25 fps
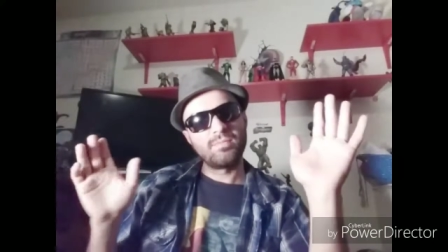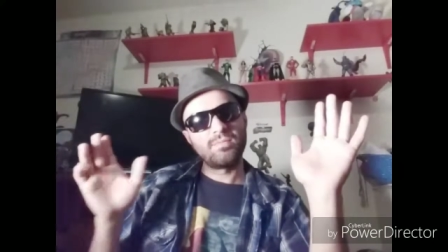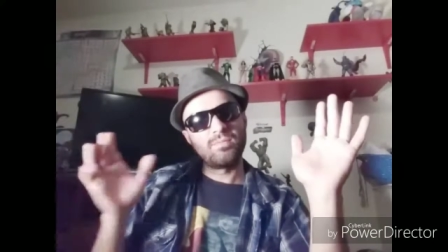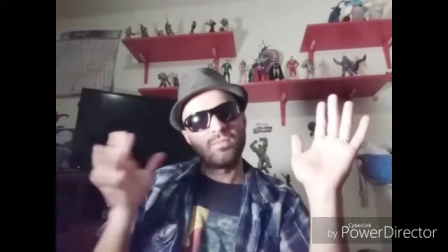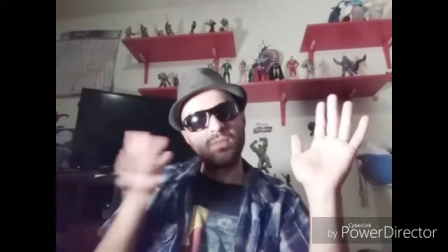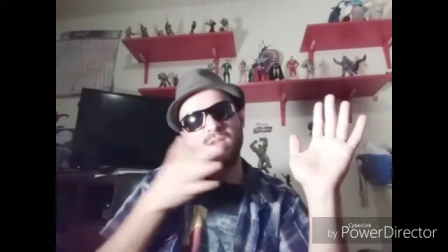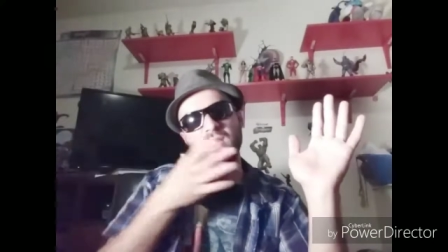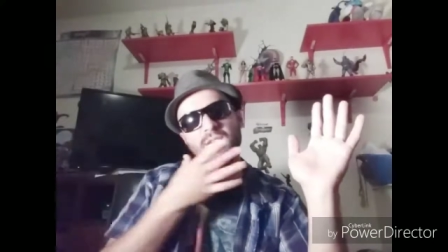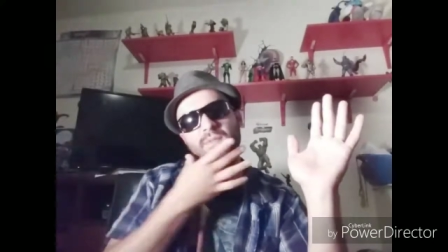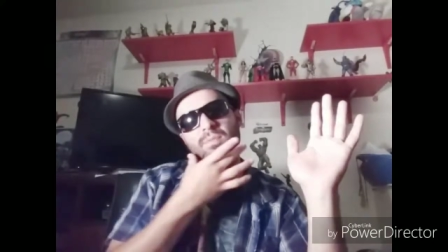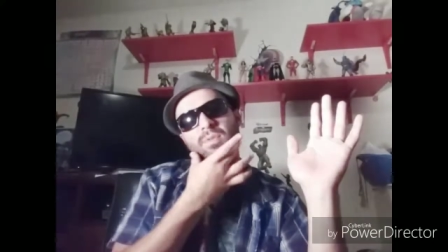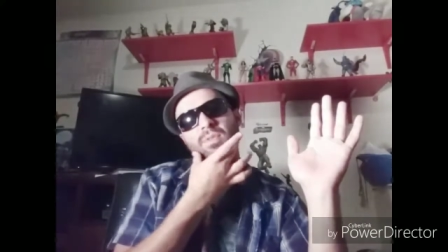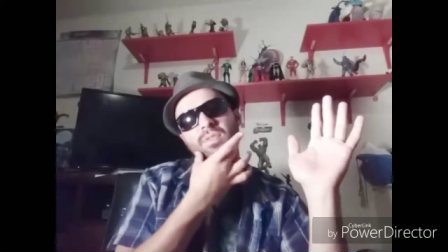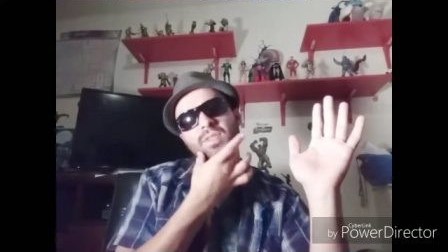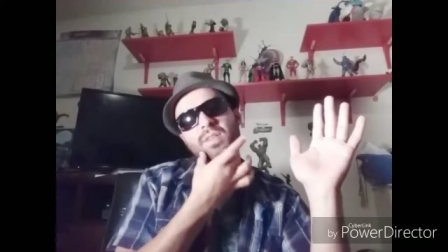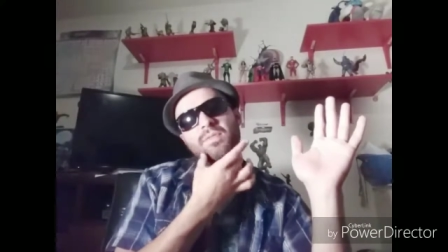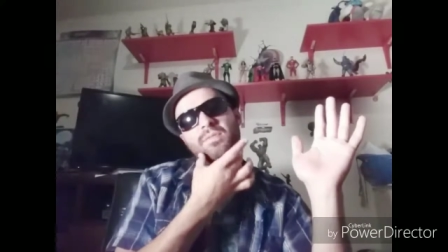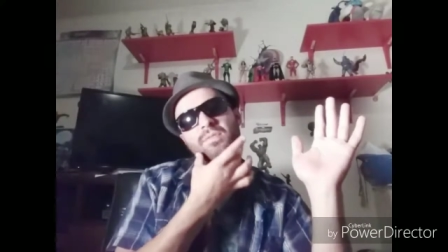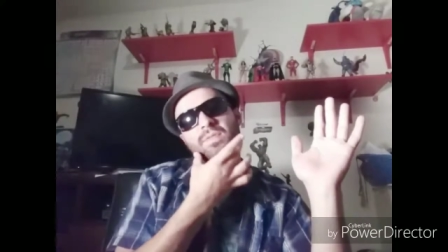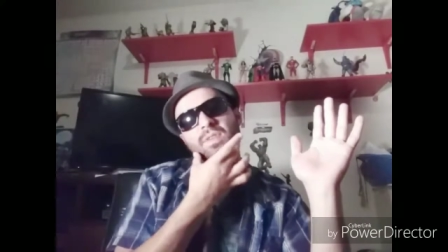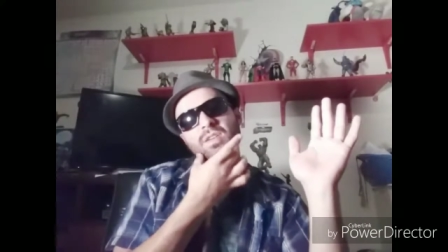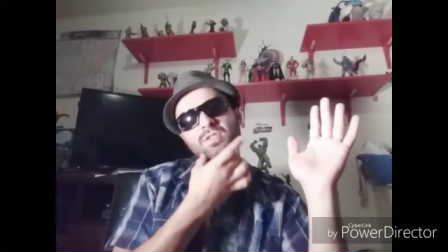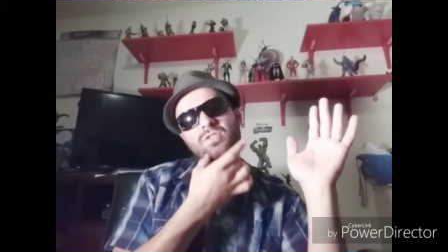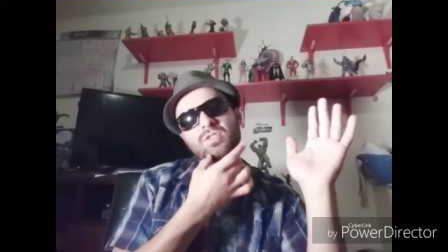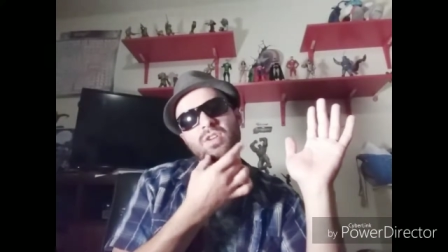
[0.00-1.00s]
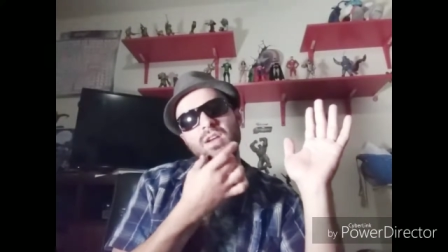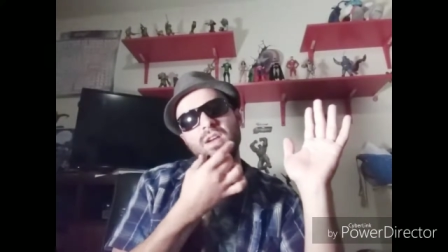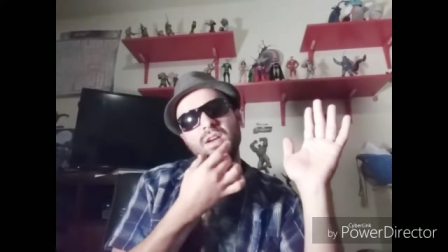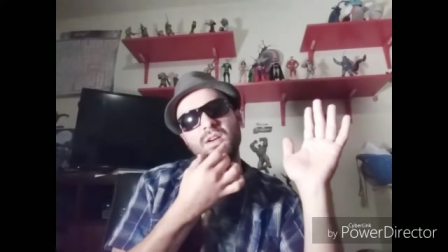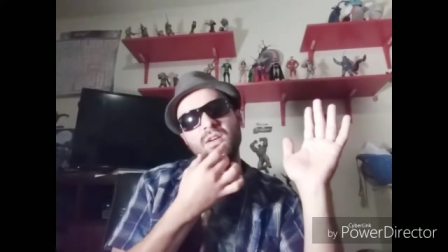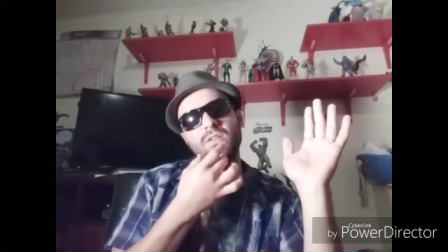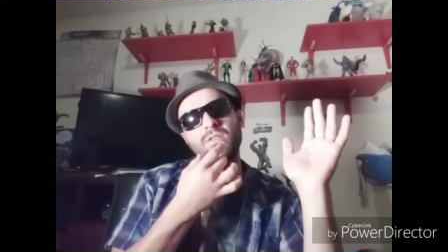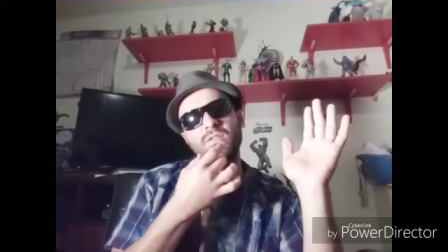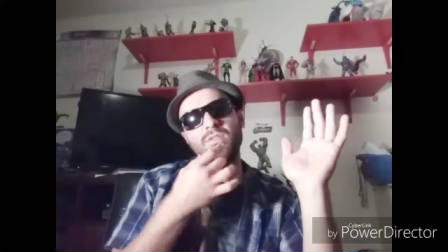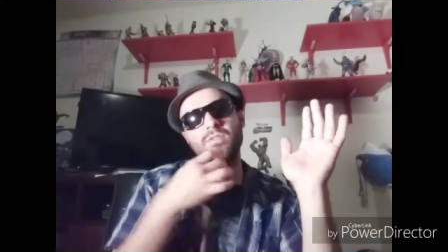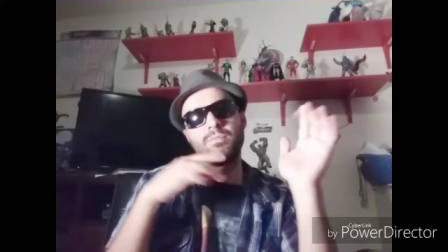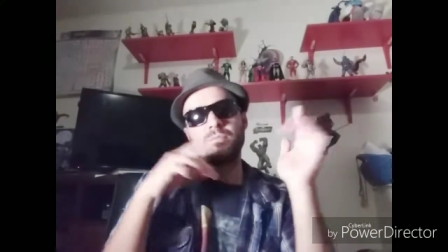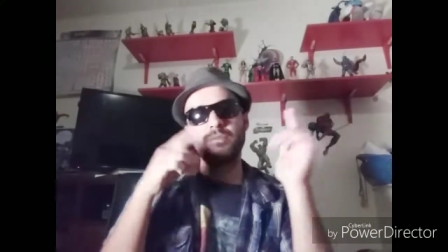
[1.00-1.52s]
We both have facial
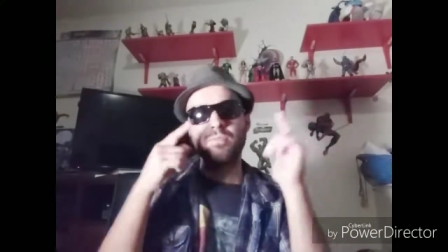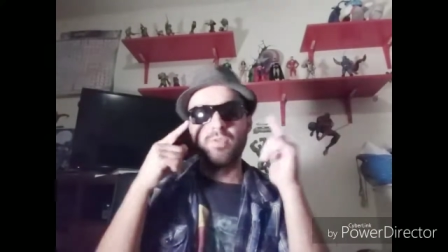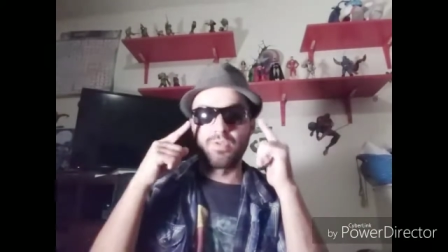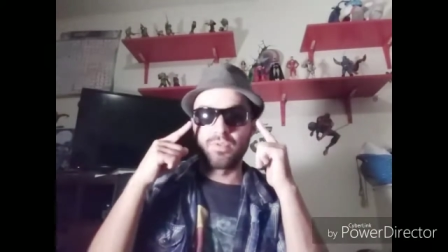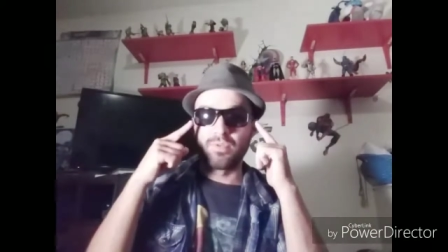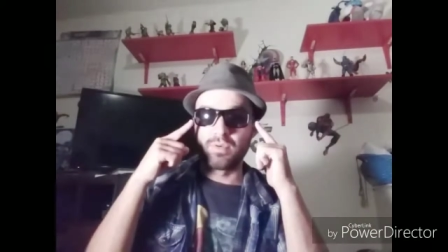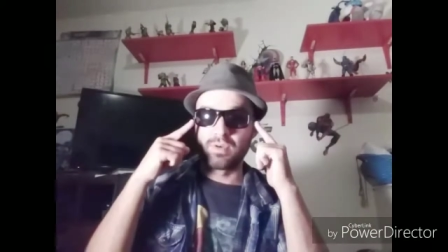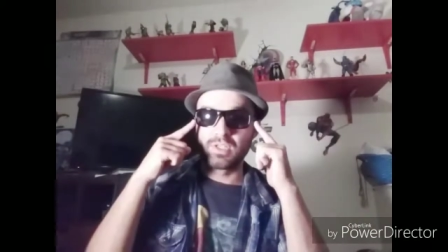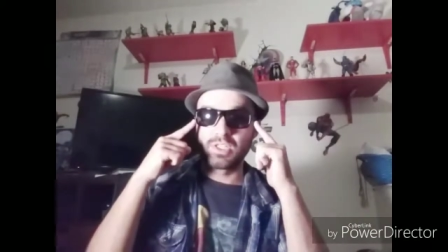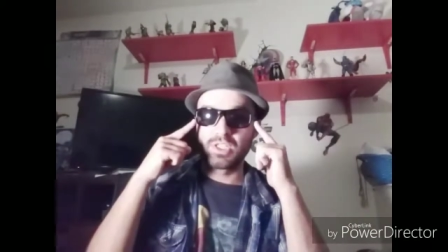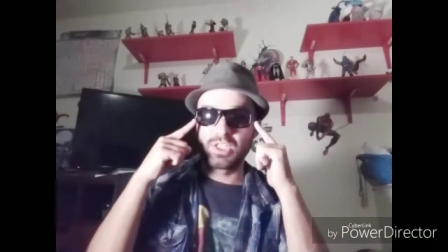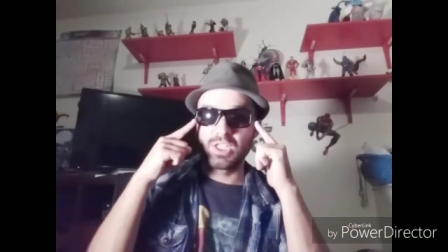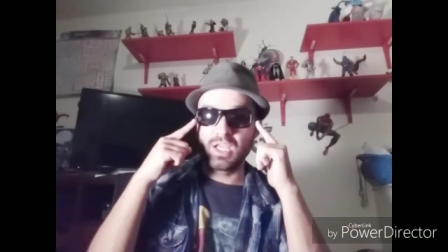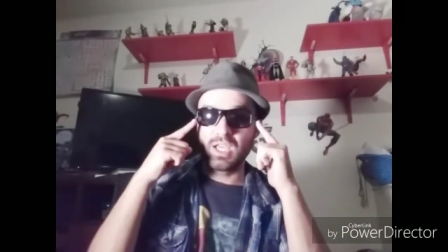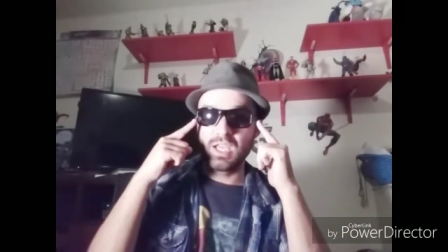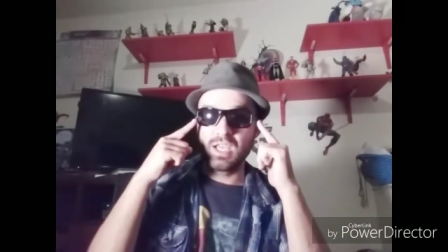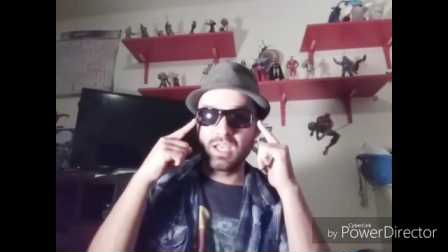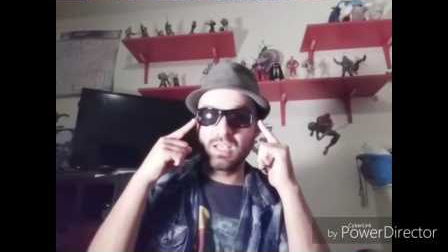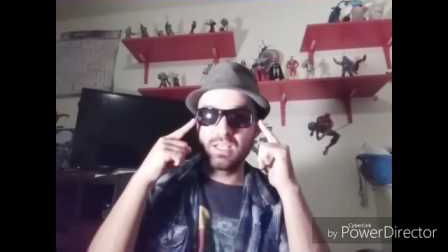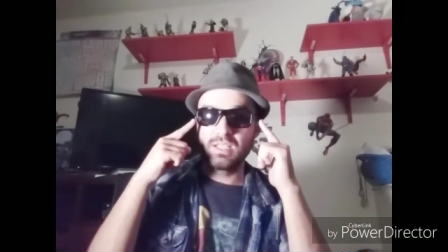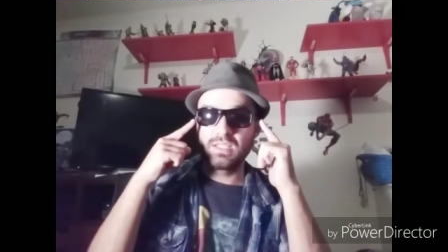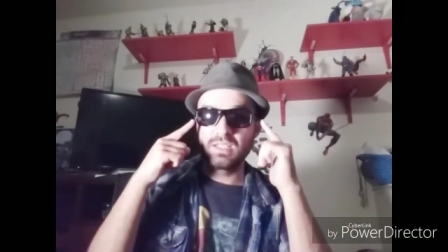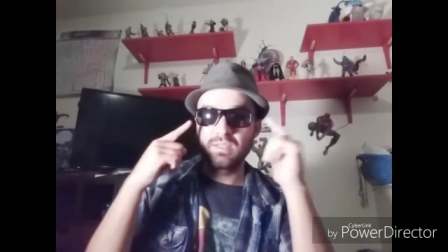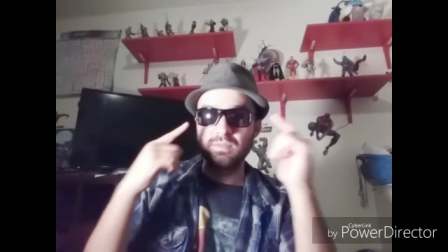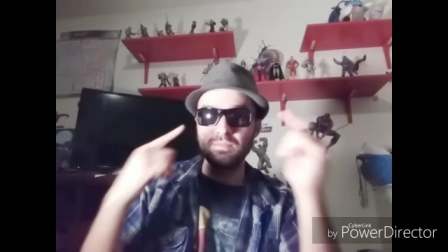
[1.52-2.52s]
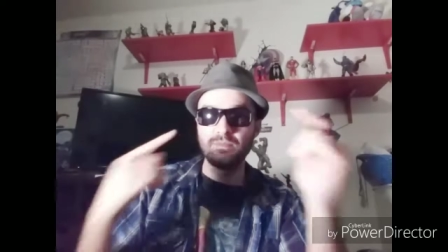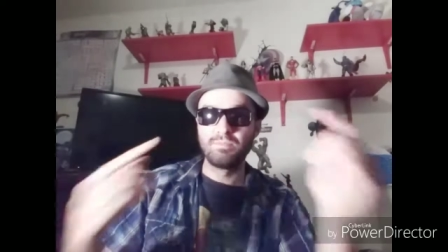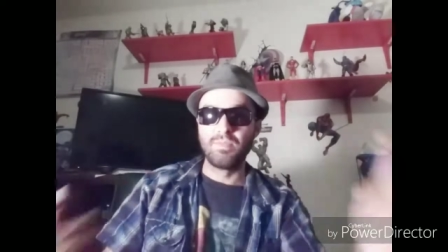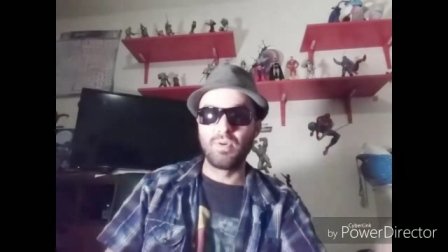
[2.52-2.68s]
hair, both are shades.